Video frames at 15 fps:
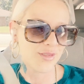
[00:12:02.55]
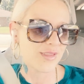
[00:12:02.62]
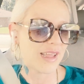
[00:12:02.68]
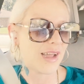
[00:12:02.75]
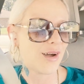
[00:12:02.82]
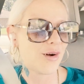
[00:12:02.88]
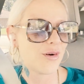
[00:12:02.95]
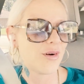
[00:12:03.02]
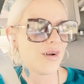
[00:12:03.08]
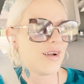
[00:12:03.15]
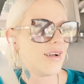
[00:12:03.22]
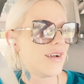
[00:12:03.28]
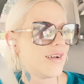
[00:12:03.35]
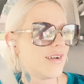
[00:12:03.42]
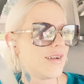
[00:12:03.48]
Now,
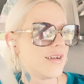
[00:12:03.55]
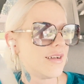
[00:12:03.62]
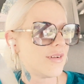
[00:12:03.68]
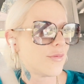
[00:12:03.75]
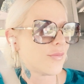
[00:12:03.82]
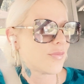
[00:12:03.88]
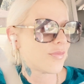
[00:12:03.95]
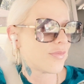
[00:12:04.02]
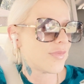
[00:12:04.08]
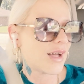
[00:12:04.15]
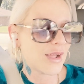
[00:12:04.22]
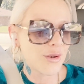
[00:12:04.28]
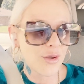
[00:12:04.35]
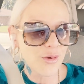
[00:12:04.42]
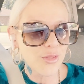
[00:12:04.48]

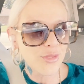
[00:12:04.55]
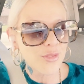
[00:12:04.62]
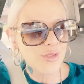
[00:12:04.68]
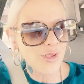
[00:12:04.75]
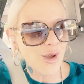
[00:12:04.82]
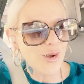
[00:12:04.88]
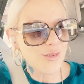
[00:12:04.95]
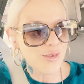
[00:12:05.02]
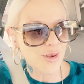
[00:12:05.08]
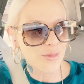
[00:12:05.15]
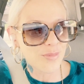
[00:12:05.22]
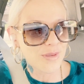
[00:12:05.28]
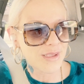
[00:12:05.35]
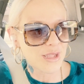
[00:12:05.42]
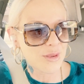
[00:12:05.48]
I know that the dogs aren't
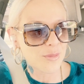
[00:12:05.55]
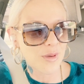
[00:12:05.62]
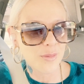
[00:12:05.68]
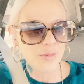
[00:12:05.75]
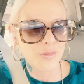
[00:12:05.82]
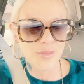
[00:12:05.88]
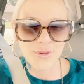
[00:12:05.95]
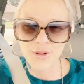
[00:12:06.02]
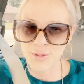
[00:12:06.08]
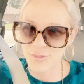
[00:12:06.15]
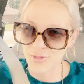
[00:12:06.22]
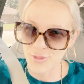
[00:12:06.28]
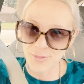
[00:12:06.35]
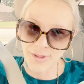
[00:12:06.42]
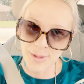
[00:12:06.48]
picking them up and putting them in
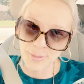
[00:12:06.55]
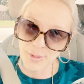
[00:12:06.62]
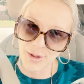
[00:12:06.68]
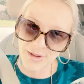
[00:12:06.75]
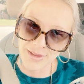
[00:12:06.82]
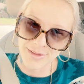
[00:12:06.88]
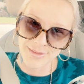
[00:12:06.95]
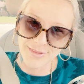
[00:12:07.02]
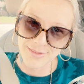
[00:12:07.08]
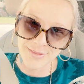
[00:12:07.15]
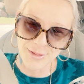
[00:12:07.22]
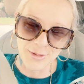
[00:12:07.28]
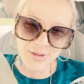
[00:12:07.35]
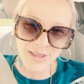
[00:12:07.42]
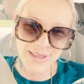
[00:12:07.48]
their back pocket
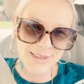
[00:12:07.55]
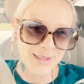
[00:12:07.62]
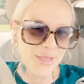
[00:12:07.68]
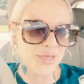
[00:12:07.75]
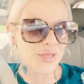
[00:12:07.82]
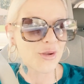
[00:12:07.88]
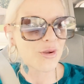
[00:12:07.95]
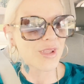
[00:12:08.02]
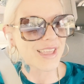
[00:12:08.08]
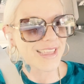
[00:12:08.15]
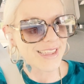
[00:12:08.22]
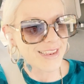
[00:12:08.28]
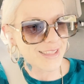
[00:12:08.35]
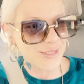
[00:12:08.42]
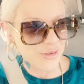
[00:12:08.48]
okay? They're
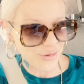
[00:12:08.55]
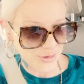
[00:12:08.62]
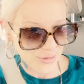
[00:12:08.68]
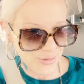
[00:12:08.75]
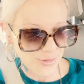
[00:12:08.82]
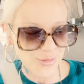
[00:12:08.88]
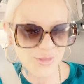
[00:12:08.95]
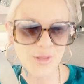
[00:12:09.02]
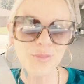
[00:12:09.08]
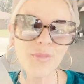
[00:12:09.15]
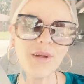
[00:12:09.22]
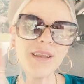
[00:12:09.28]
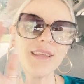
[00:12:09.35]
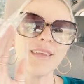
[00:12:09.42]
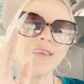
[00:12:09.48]
eating the turds.
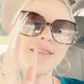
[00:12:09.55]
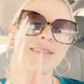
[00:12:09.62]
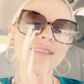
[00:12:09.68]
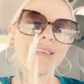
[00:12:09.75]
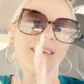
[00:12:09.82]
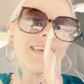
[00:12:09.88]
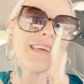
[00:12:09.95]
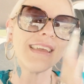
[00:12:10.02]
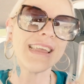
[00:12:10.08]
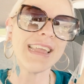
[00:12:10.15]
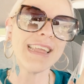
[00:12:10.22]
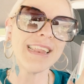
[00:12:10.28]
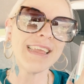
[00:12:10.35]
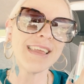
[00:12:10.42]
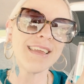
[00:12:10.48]
Somebody's
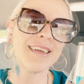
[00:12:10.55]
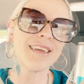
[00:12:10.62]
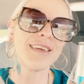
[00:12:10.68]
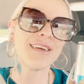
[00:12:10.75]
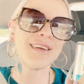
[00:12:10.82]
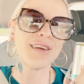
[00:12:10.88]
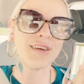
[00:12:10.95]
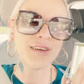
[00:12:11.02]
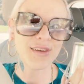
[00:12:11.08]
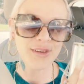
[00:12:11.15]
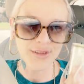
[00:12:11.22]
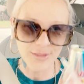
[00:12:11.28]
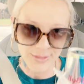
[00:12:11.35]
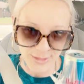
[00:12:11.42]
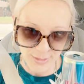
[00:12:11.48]
eating
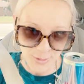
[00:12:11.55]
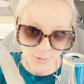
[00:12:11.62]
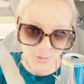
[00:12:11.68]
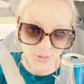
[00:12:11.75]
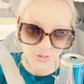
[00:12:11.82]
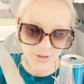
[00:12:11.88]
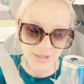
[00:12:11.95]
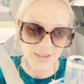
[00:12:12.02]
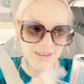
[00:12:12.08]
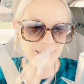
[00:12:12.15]
Lilu's shit.